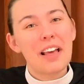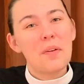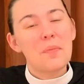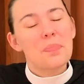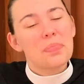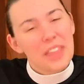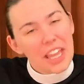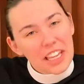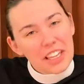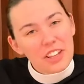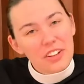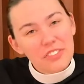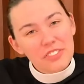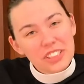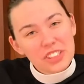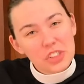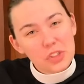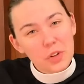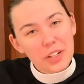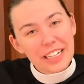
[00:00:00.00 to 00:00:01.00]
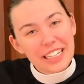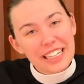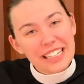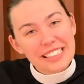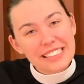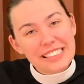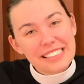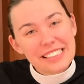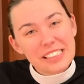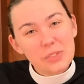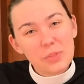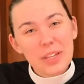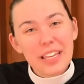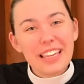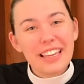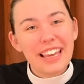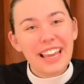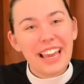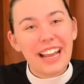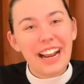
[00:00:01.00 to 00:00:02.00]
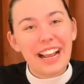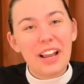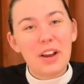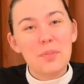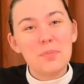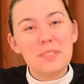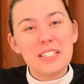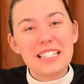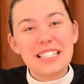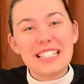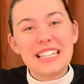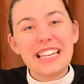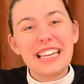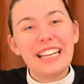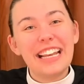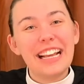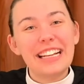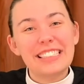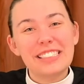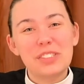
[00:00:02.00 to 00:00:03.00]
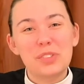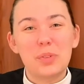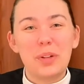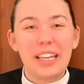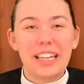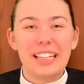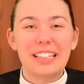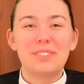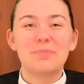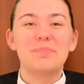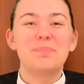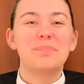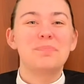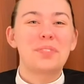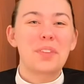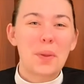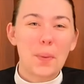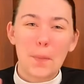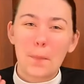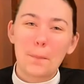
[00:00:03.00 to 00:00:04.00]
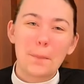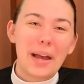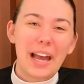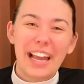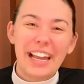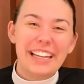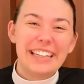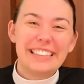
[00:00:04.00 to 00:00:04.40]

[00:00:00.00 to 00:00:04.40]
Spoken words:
Thank you for joining us this week, and I hope to see you next week. Bye.